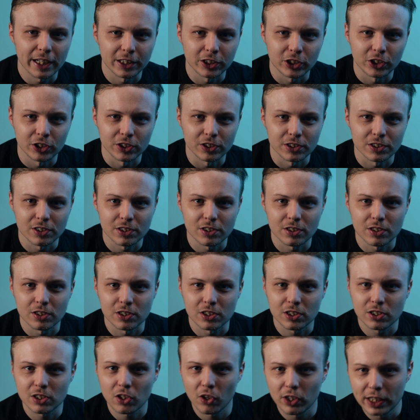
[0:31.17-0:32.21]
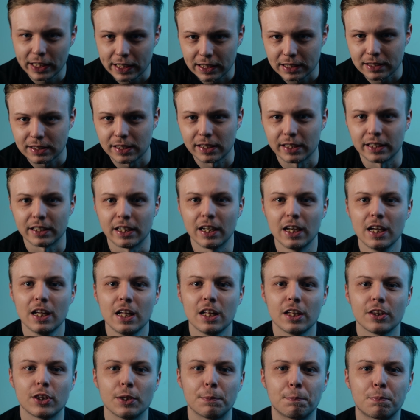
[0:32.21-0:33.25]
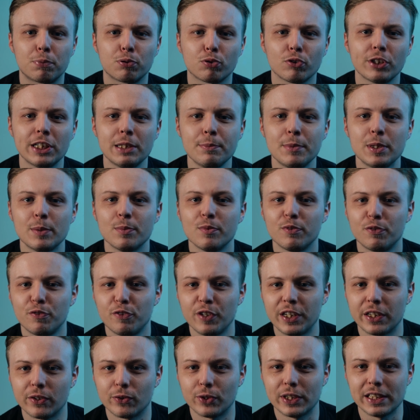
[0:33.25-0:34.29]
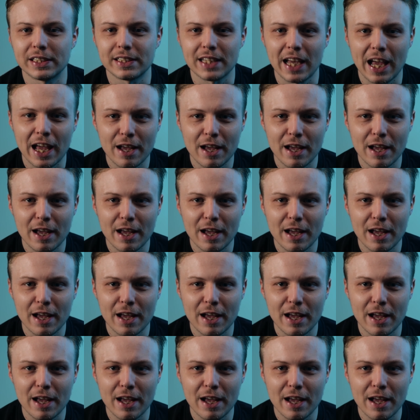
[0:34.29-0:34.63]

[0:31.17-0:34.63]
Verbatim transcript: edges, the solidity, the premium feel is